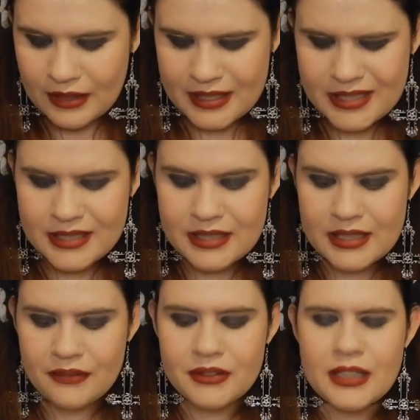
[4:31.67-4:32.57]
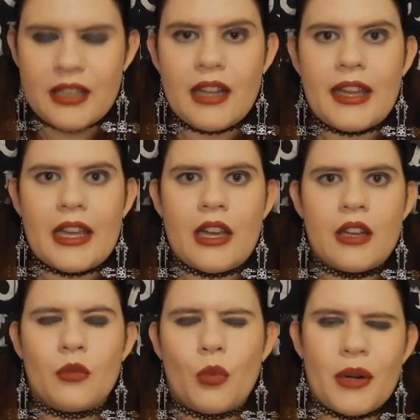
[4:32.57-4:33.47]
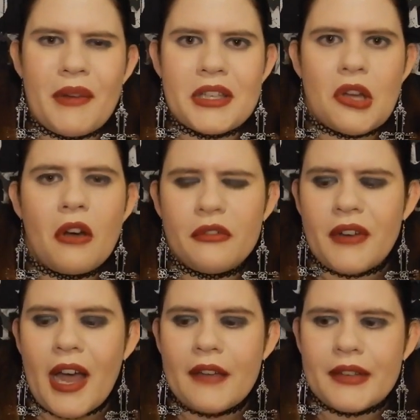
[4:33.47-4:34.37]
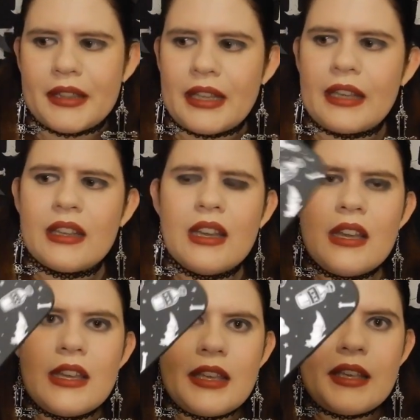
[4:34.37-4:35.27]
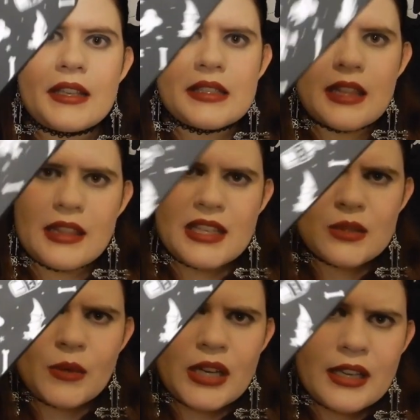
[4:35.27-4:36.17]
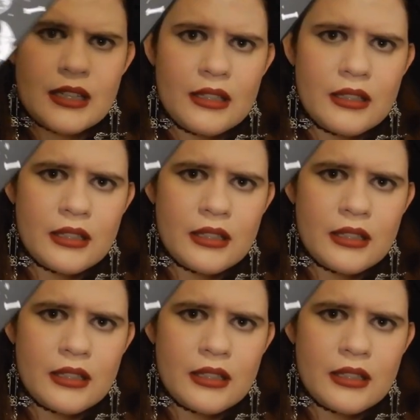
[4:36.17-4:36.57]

this is definitely like one of my top five, I think, is this one,